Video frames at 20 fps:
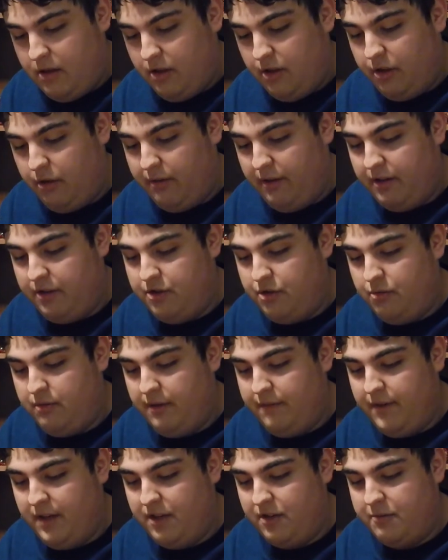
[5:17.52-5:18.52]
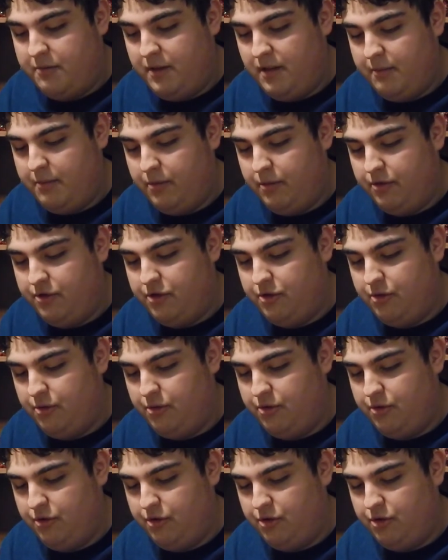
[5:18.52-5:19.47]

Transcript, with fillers: Though I do advise people to to,